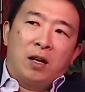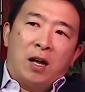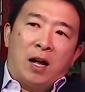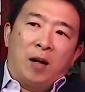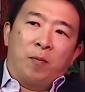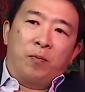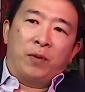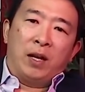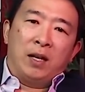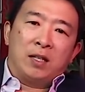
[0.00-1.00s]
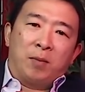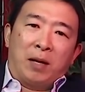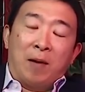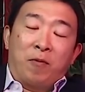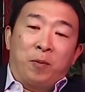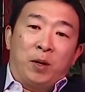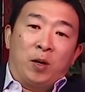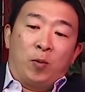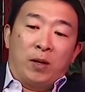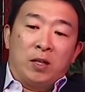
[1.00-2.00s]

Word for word: um, is something I'm familiar with.